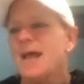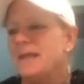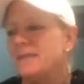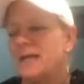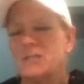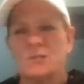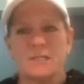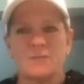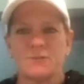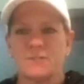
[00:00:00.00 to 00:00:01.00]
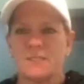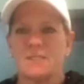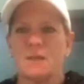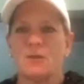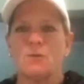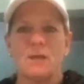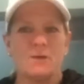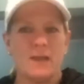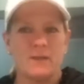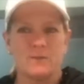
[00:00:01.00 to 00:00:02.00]
and that transfers into a
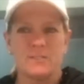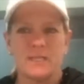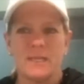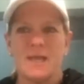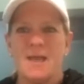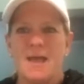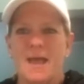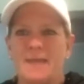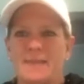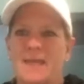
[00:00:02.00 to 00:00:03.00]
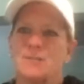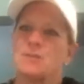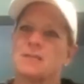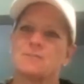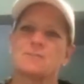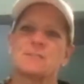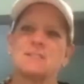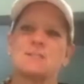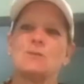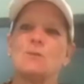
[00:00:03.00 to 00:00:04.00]
greater energy, and that transfers
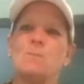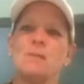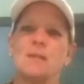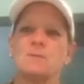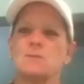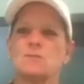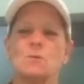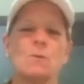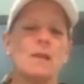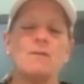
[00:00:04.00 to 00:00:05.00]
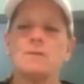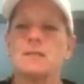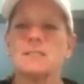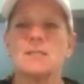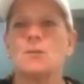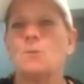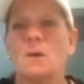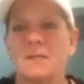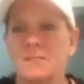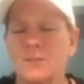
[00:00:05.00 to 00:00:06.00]
into you being able to do whatever it is that you
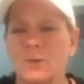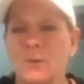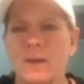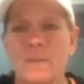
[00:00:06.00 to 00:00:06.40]
wanna do.